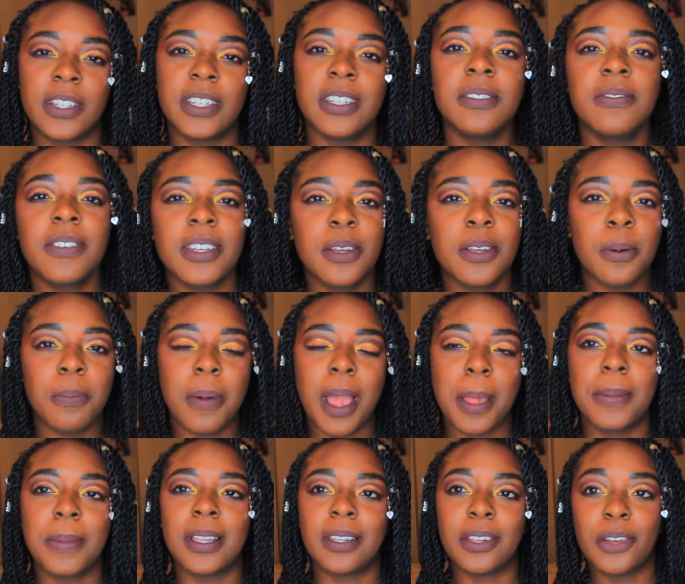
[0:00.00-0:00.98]
This video
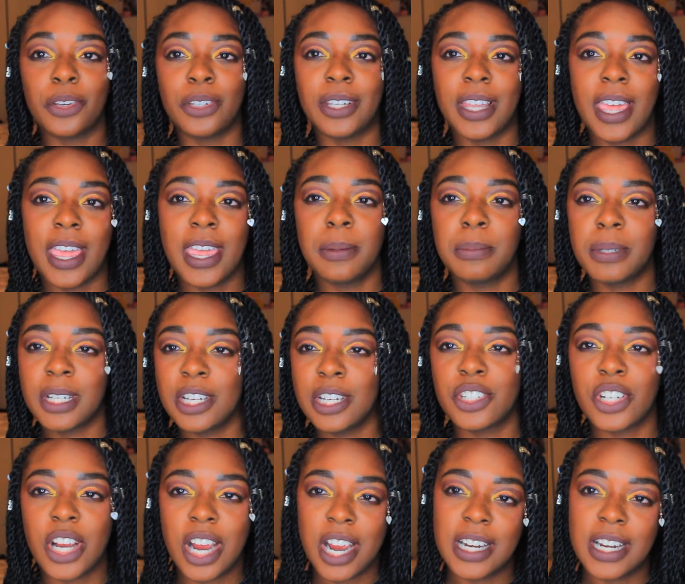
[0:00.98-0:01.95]
might be a little late because
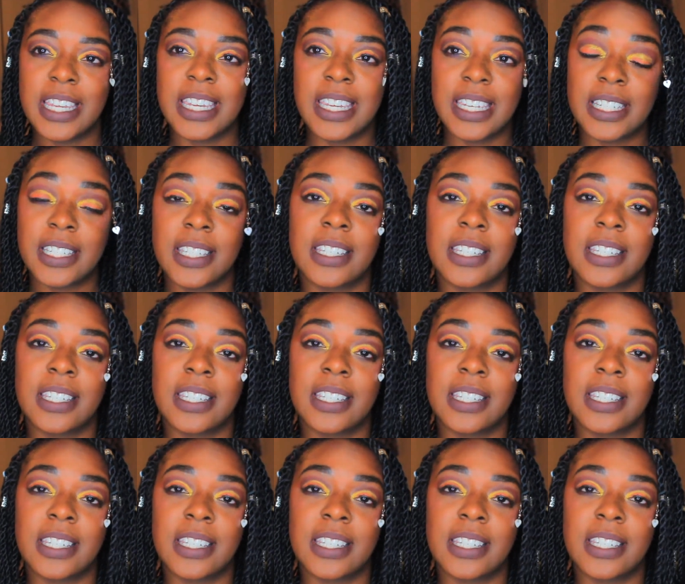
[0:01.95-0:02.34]
you're already getting